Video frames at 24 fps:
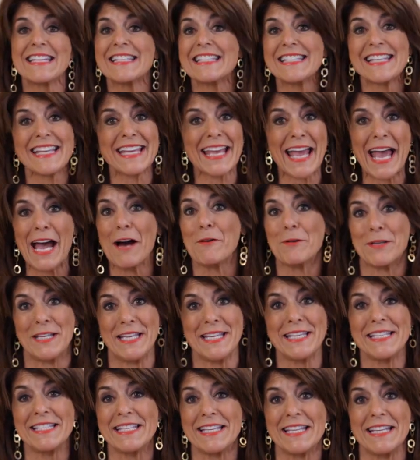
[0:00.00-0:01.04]
See how
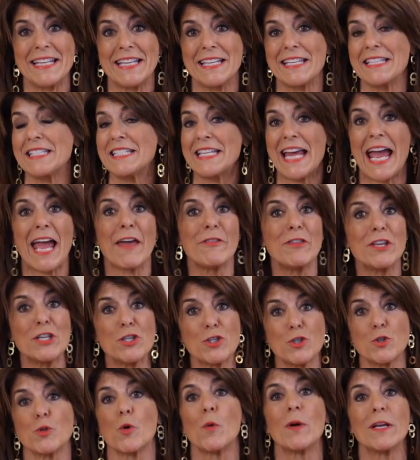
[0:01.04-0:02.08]
easy it is to add these
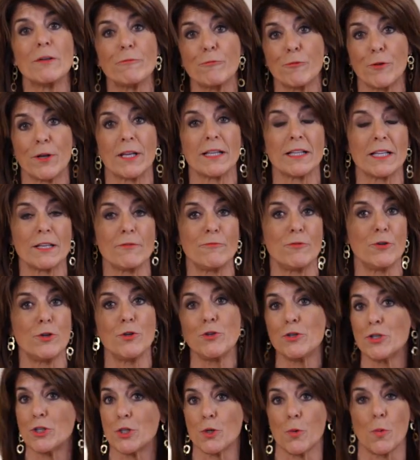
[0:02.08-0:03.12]
joint-friendly
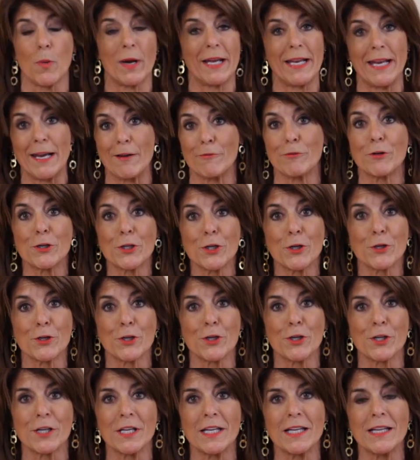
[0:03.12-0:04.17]
foods to whatever you're
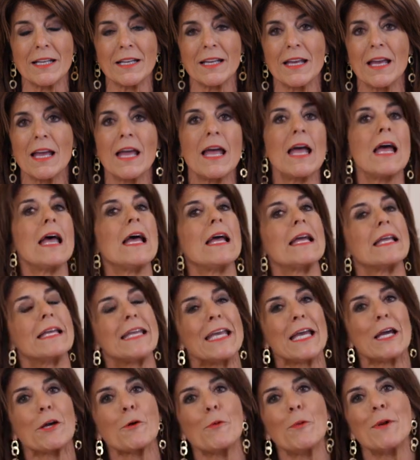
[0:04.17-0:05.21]
cooking?
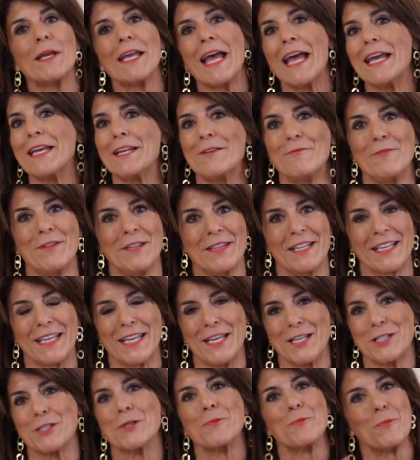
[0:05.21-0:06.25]
Get creative in the
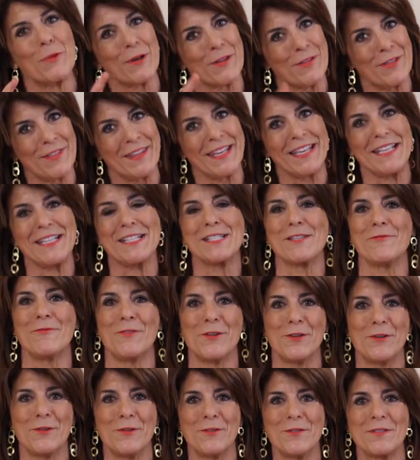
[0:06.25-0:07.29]
kitchen with these
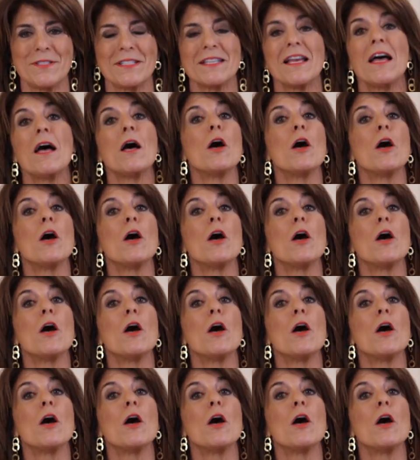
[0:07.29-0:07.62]
foods.